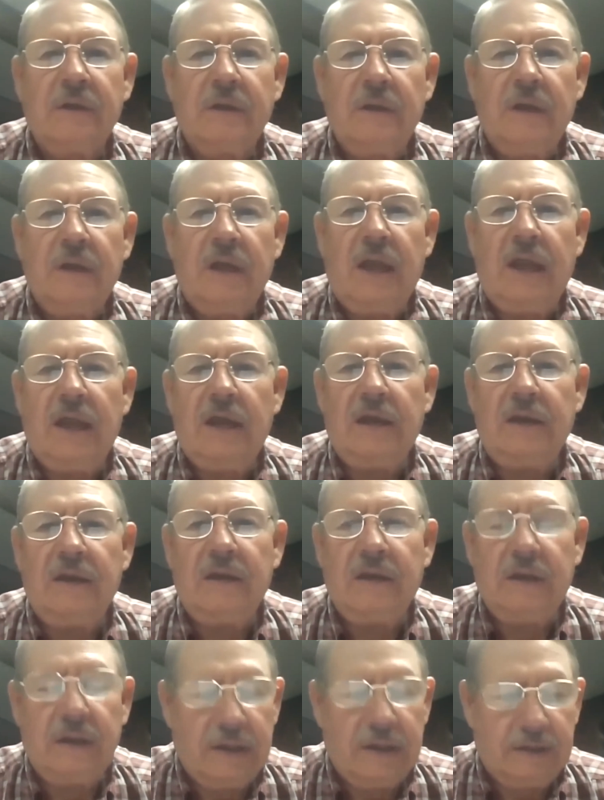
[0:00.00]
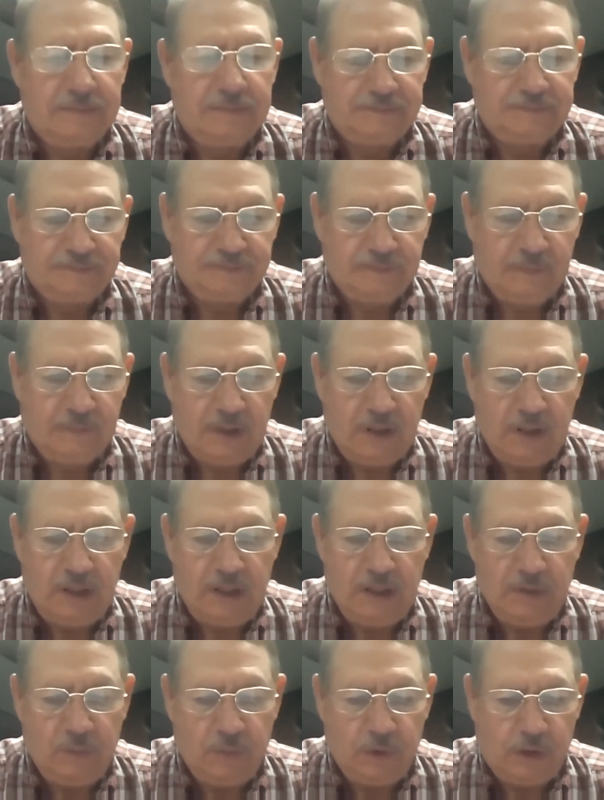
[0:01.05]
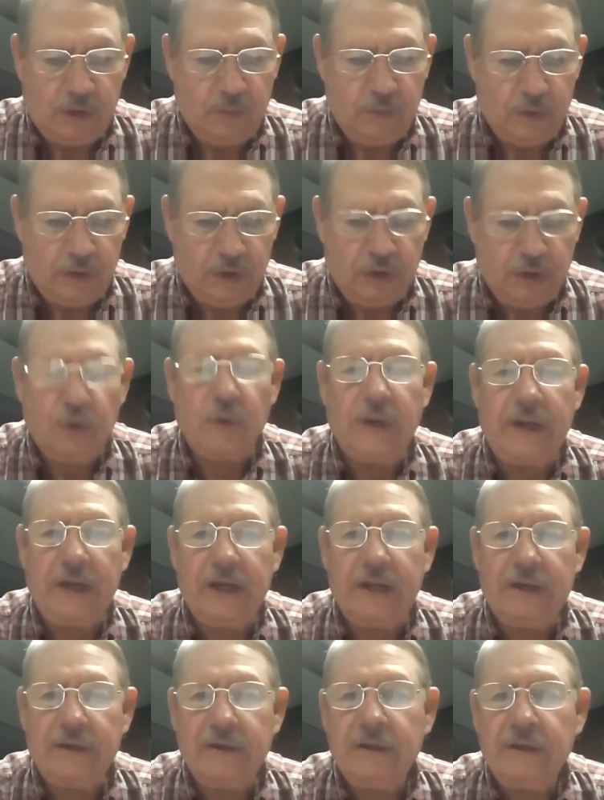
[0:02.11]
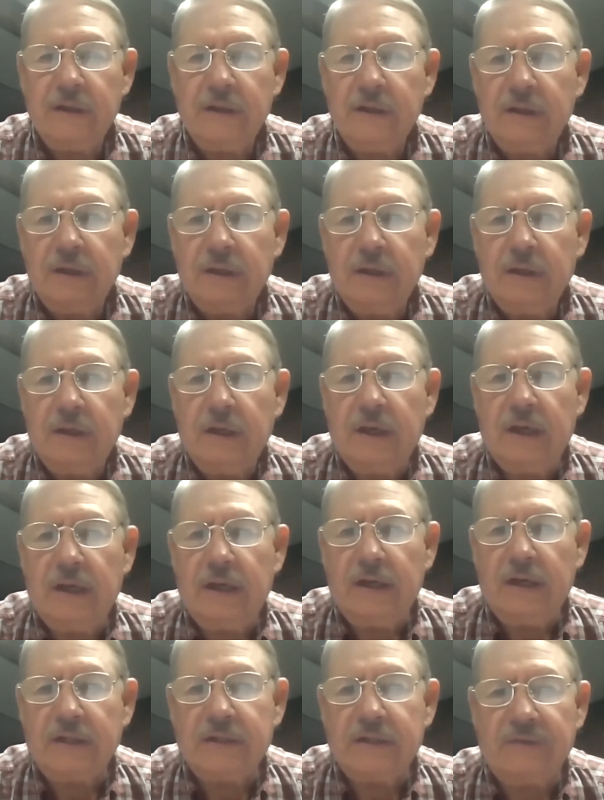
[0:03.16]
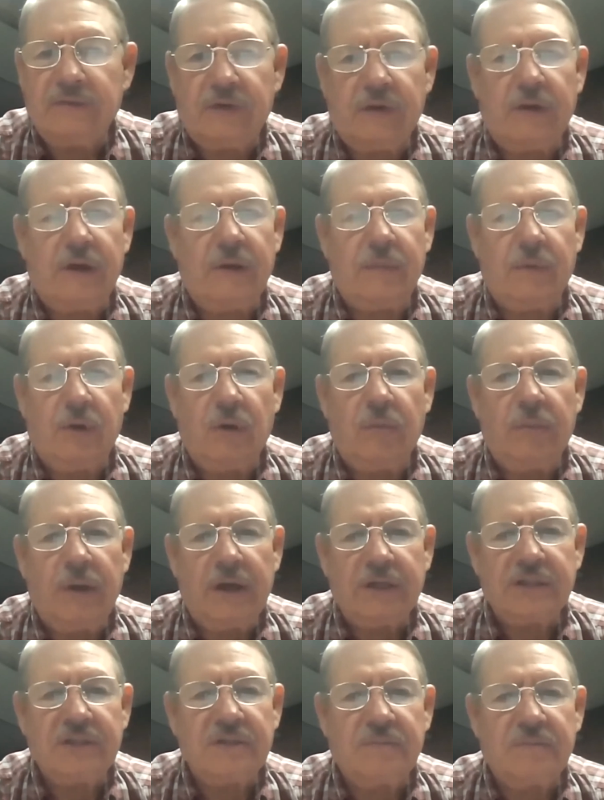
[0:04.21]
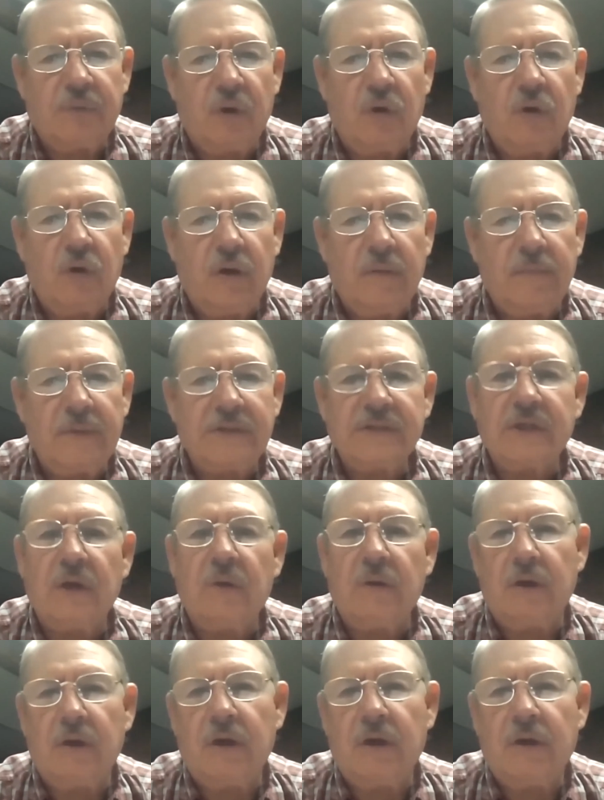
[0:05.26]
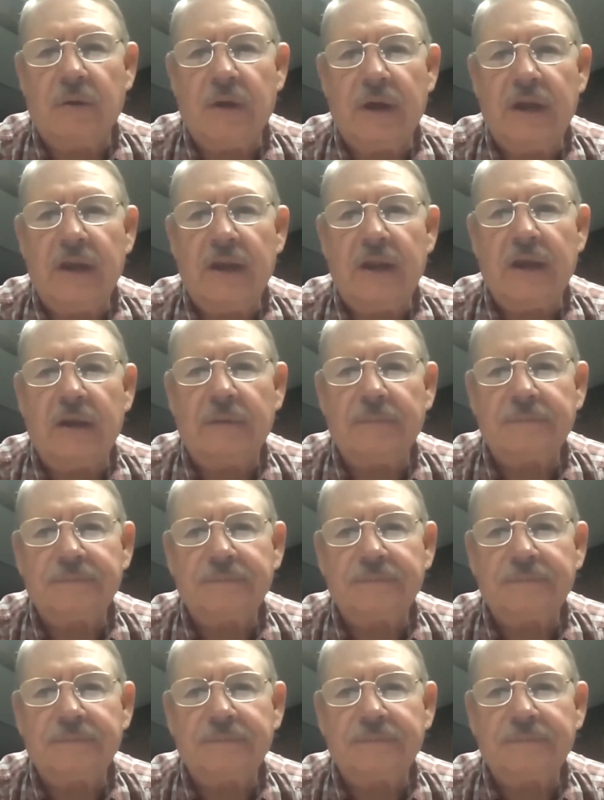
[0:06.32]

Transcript: and we're doing it, and it's a very robust program that's going on right now.